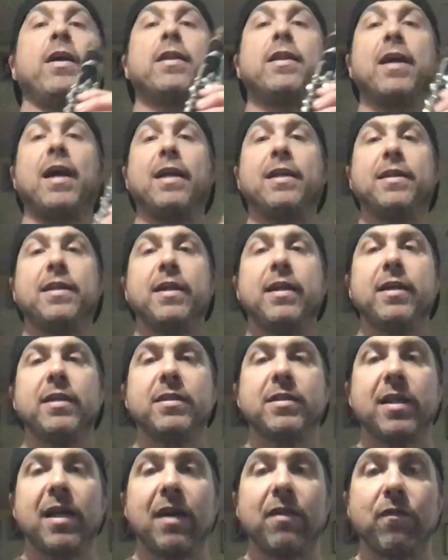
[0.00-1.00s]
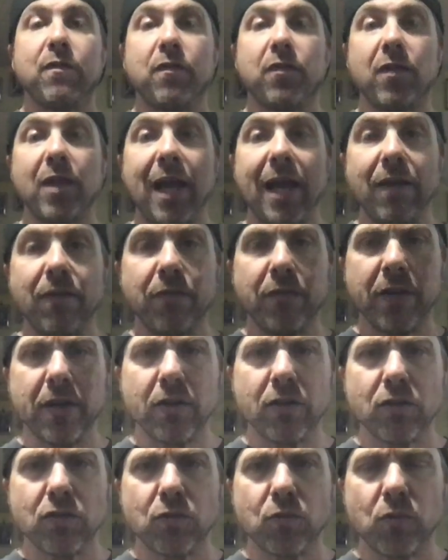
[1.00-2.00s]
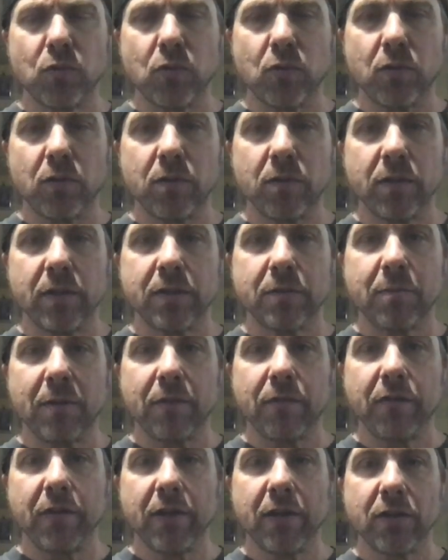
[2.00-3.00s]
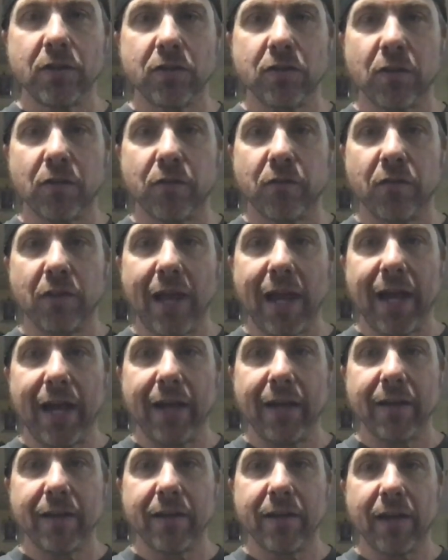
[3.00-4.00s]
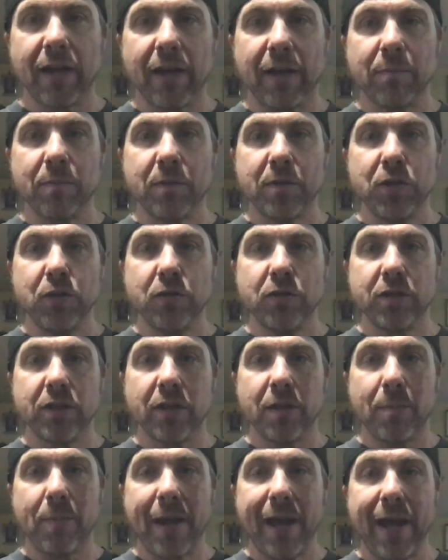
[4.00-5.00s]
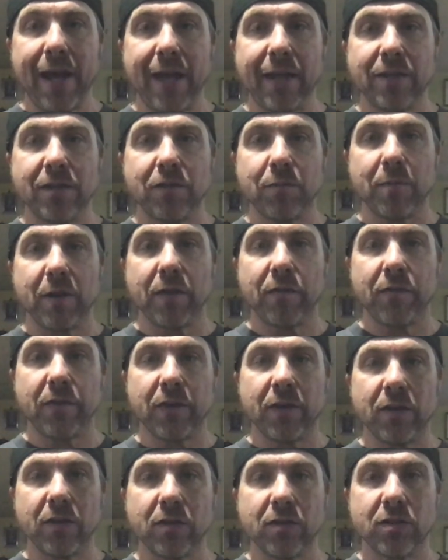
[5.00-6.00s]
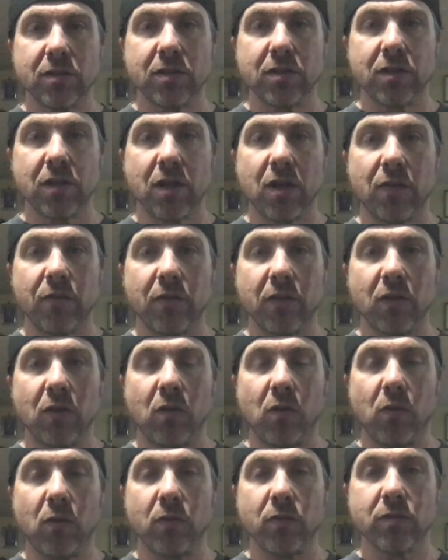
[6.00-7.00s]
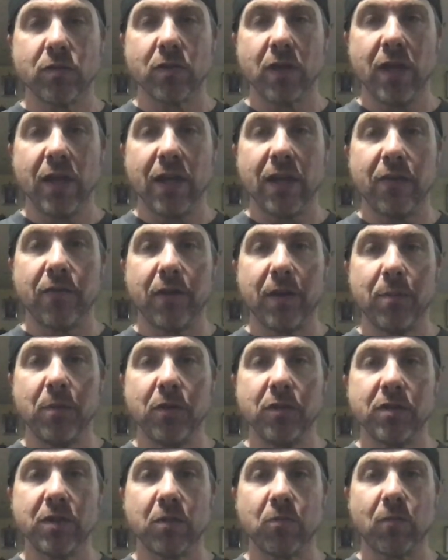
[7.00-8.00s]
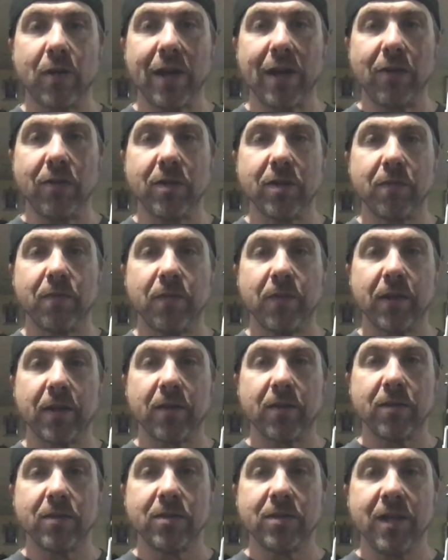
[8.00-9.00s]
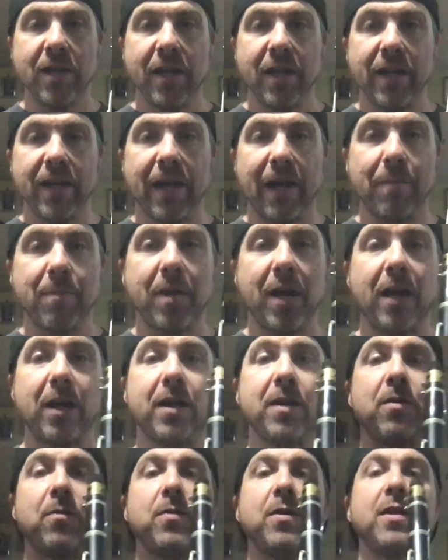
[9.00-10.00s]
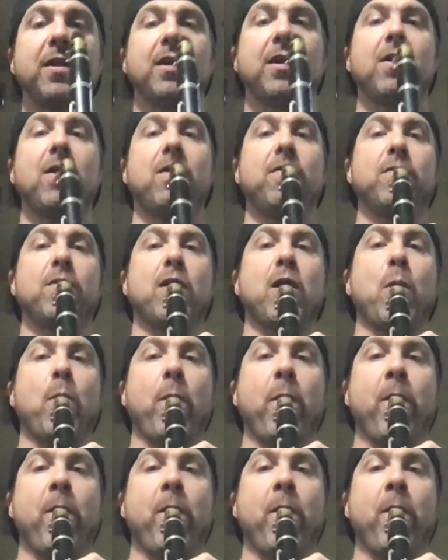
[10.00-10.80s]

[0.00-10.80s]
The idea is that flat fingers rule. As my fingers are flat, I'm using the pads of my fingers to cover the holes. If I'm using rounded fingers, I'm not going to really cover them.